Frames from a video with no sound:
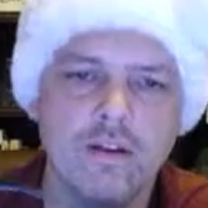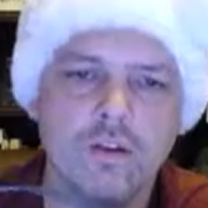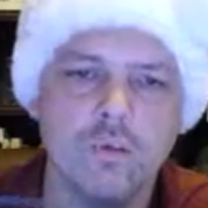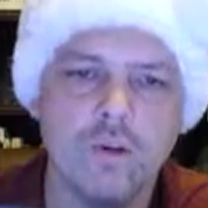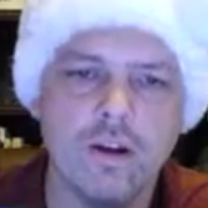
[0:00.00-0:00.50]

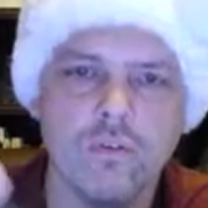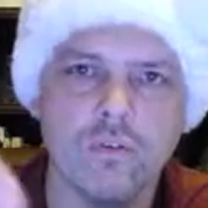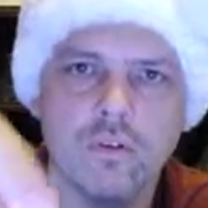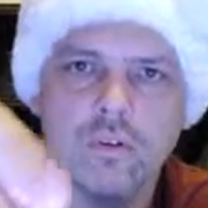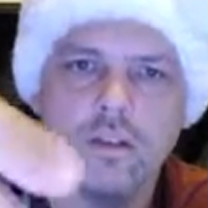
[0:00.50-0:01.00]
or
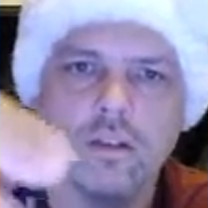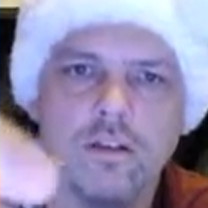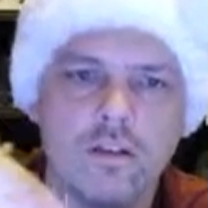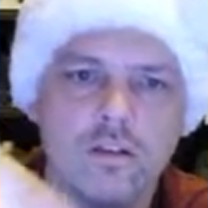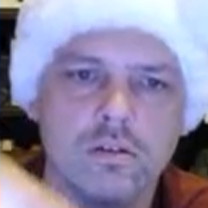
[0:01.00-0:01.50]
whatever, and
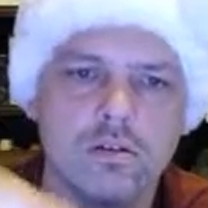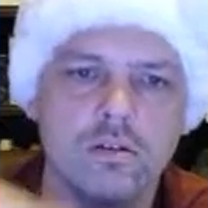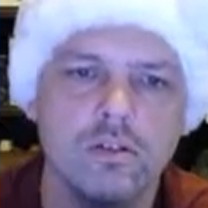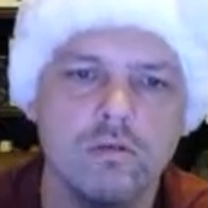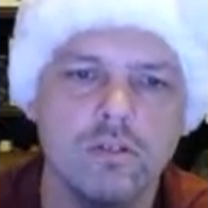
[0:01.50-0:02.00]
then it
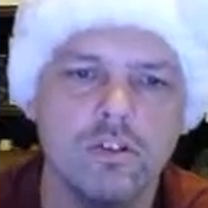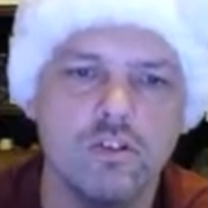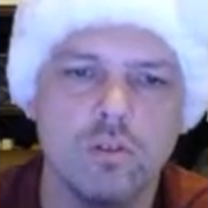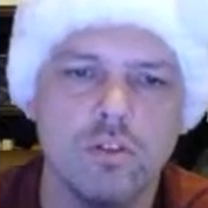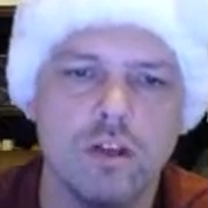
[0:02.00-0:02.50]
just, it
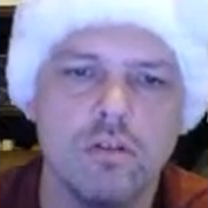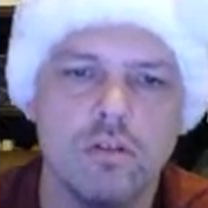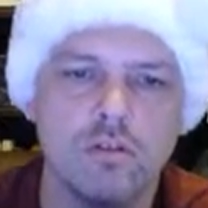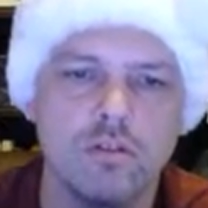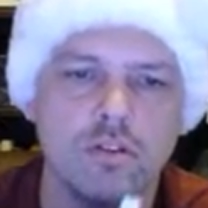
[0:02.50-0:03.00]
shorts out and
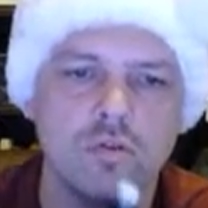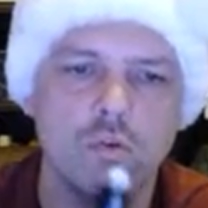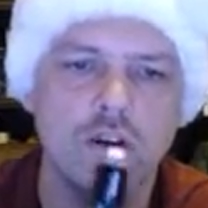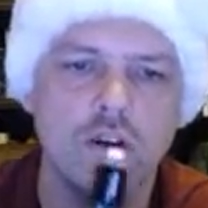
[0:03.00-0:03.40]
it just doesn't work